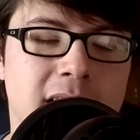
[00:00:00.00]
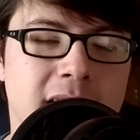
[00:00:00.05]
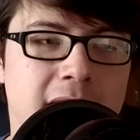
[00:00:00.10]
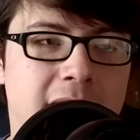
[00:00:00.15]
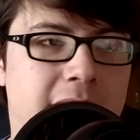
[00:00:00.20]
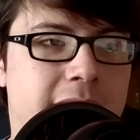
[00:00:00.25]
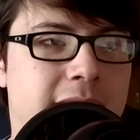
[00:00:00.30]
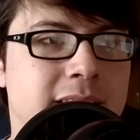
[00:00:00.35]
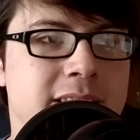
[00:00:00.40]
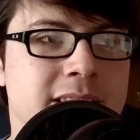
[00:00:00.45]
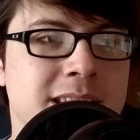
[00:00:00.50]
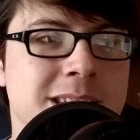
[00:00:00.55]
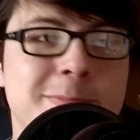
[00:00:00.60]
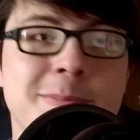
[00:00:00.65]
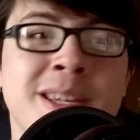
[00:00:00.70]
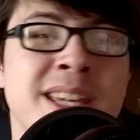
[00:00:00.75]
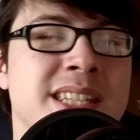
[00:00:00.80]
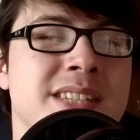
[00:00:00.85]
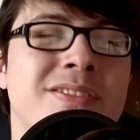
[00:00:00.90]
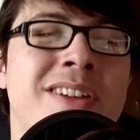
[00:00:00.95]
And just
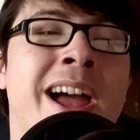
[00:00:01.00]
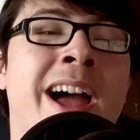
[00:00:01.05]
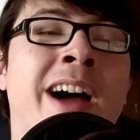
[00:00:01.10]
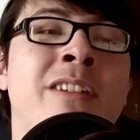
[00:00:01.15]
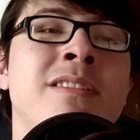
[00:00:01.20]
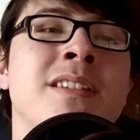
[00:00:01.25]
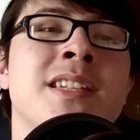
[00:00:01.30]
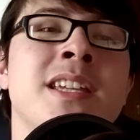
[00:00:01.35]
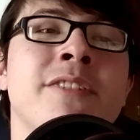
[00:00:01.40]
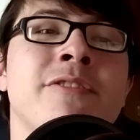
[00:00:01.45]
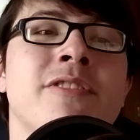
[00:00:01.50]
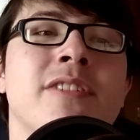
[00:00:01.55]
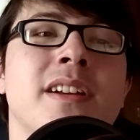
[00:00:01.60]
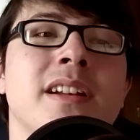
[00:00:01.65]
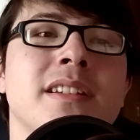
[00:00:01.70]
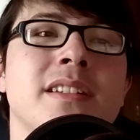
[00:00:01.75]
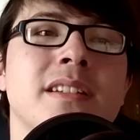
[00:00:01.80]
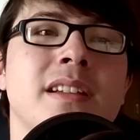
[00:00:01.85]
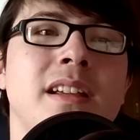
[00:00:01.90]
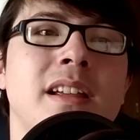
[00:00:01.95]
because of how
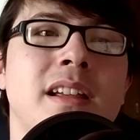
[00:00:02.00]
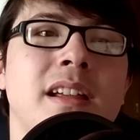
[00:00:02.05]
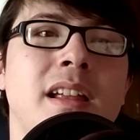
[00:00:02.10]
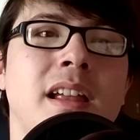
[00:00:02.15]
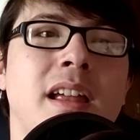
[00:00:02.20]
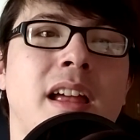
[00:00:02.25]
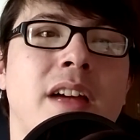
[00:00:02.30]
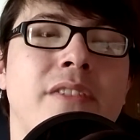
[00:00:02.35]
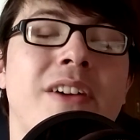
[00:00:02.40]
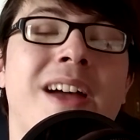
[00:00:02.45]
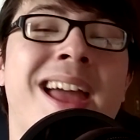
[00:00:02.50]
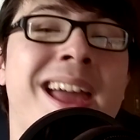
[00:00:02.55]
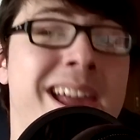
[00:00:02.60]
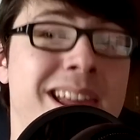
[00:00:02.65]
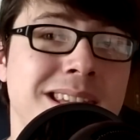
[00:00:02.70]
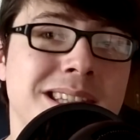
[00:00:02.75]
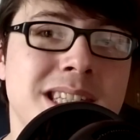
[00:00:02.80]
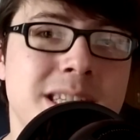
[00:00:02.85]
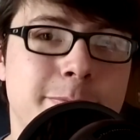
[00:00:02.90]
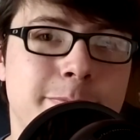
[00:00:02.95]
different of a
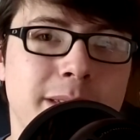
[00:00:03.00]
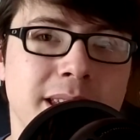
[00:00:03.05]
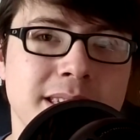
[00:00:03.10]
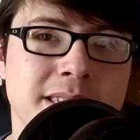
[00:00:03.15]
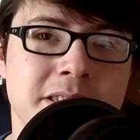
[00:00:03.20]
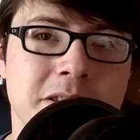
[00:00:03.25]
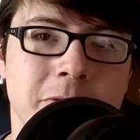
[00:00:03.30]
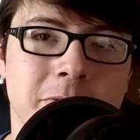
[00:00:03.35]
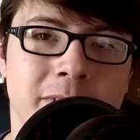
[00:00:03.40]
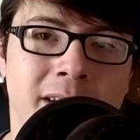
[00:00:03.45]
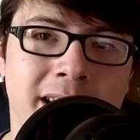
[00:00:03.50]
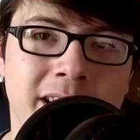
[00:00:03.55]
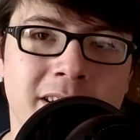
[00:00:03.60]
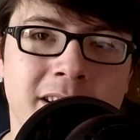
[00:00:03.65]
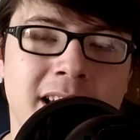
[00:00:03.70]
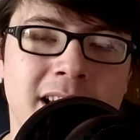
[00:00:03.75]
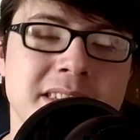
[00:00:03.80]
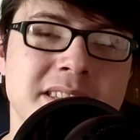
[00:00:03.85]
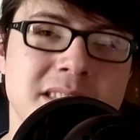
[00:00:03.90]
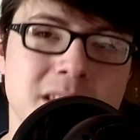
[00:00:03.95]
headspace the writer
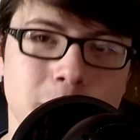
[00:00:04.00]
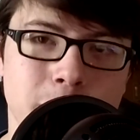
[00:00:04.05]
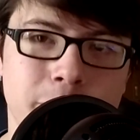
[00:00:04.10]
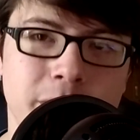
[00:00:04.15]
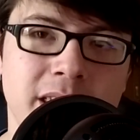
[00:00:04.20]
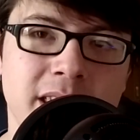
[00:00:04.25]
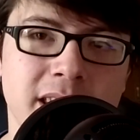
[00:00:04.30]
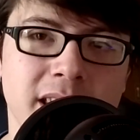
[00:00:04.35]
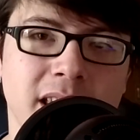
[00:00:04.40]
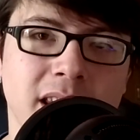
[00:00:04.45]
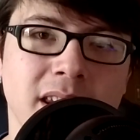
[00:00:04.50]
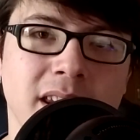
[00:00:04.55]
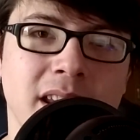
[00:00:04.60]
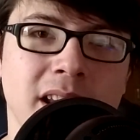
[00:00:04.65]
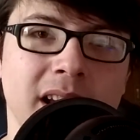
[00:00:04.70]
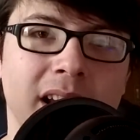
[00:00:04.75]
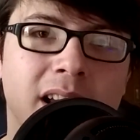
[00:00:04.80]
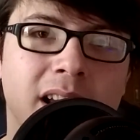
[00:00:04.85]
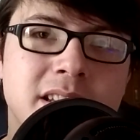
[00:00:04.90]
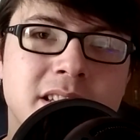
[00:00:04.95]
has to be in
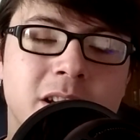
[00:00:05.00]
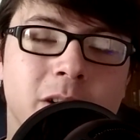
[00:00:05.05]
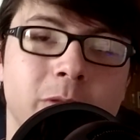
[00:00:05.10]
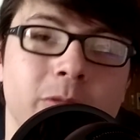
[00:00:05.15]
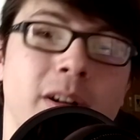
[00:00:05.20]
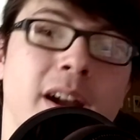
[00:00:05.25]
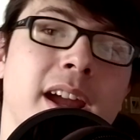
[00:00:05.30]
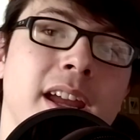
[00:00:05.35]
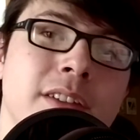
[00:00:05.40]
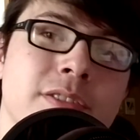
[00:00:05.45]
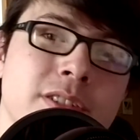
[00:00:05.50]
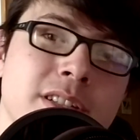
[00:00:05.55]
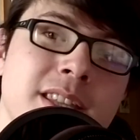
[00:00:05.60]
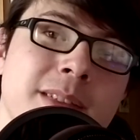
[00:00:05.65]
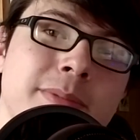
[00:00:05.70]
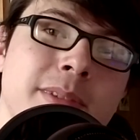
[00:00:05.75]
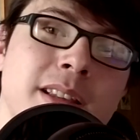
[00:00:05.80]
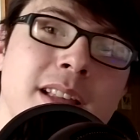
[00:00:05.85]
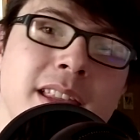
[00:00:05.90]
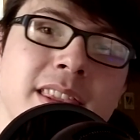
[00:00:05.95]
to write for
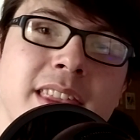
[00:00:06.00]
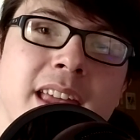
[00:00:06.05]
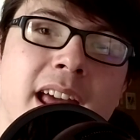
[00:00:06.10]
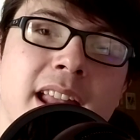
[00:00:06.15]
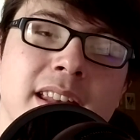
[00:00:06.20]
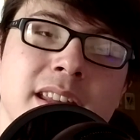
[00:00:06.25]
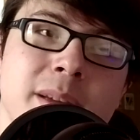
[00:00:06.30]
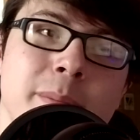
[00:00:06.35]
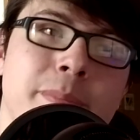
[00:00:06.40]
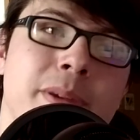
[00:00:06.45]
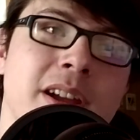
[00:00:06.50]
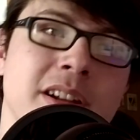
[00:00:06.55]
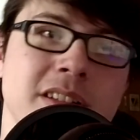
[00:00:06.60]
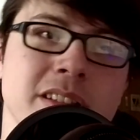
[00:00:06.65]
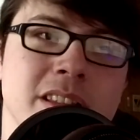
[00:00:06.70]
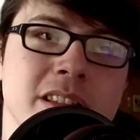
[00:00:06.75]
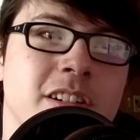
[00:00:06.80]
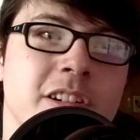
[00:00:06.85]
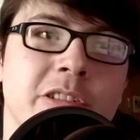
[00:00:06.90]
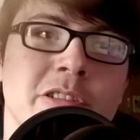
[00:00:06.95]
something like that compared
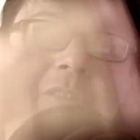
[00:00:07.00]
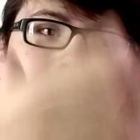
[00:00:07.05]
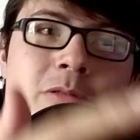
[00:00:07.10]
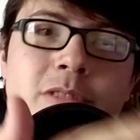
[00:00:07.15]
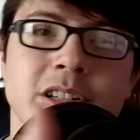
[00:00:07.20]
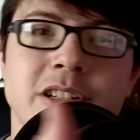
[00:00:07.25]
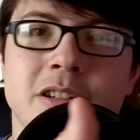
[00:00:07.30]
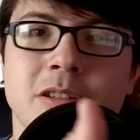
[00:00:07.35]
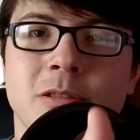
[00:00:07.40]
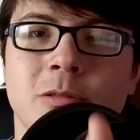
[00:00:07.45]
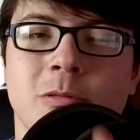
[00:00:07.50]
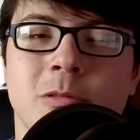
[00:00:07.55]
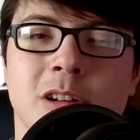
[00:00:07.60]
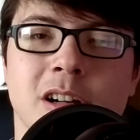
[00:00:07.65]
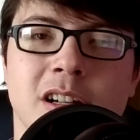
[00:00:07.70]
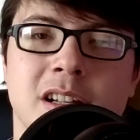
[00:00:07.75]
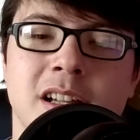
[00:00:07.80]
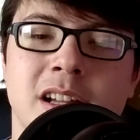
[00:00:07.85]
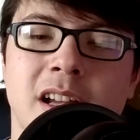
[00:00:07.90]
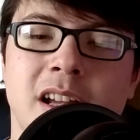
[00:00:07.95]
to their own original
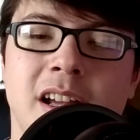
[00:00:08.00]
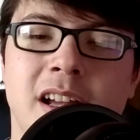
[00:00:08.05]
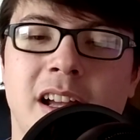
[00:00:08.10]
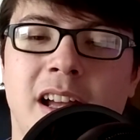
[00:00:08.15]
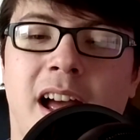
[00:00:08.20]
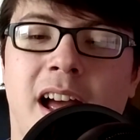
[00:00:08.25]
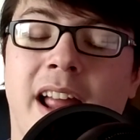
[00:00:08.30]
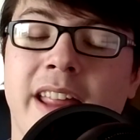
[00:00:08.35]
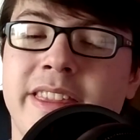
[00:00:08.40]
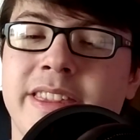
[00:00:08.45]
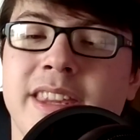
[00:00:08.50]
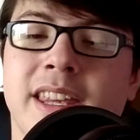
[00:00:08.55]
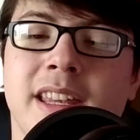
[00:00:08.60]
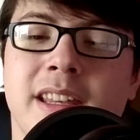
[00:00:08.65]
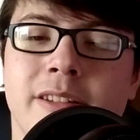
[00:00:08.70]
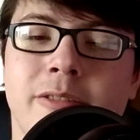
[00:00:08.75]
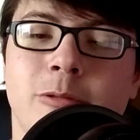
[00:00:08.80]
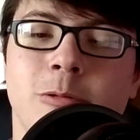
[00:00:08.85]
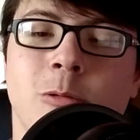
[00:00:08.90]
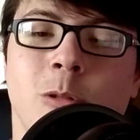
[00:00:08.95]
work, I
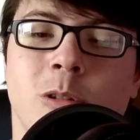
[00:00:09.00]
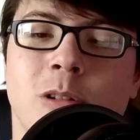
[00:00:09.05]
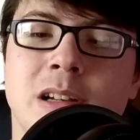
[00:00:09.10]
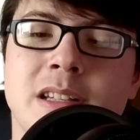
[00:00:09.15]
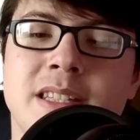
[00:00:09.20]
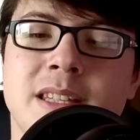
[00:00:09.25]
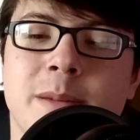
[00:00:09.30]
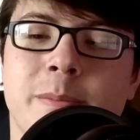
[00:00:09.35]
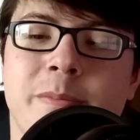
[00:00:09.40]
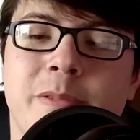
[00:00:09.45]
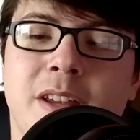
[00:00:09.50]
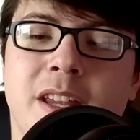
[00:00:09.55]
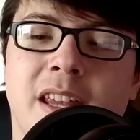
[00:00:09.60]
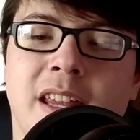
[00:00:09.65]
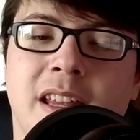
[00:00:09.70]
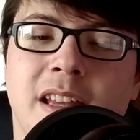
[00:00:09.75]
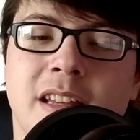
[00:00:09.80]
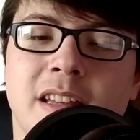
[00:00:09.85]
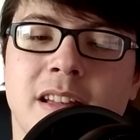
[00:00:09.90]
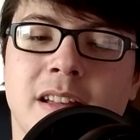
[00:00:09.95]
think warrants it
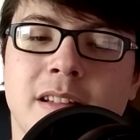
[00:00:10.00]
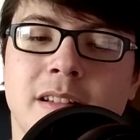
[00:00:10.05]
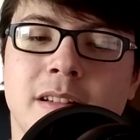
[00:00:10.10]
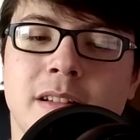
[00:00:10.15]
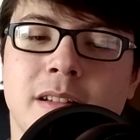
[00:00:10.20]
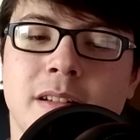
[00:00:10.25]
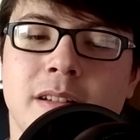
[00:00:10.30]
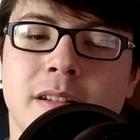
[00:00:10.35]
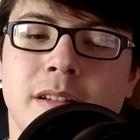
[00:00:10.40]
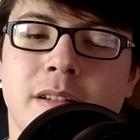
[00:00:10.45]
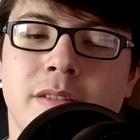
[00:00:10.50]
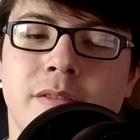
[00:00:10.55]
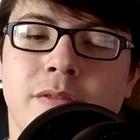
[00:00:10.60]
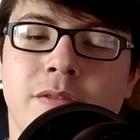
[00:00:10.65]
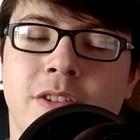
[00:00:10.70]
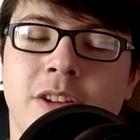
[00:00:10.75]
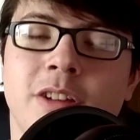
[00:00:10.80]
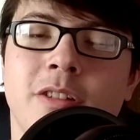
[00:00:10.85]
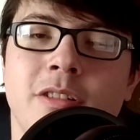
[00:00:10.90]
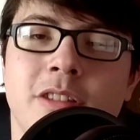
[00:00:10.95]
being
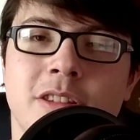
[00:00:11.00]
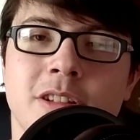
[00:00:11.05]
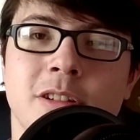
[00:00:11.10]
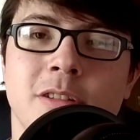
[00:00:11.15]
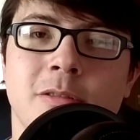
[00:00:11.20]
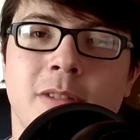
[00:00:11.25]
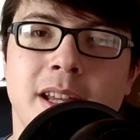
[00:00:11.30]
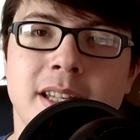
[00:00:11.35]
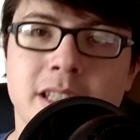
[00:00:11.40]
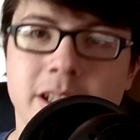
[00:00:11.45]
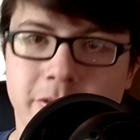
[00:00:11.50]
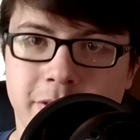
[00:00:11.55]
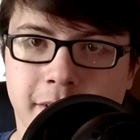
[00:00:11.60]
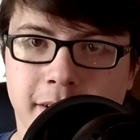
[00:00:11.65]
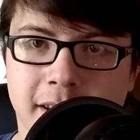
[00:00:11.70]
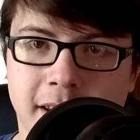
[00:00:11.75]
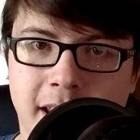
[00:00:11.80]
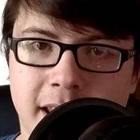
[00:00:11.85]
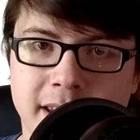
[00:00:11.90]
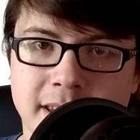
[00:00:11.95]
viewed through a
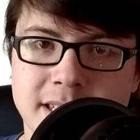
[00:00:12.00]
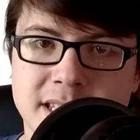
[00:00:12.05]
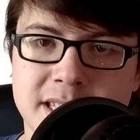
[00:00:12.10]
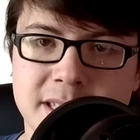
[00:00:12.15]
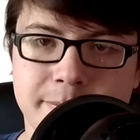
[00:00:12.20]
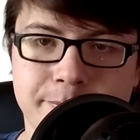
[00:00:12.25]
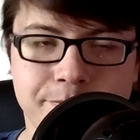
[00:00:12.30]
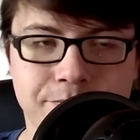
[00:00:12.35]
different lens.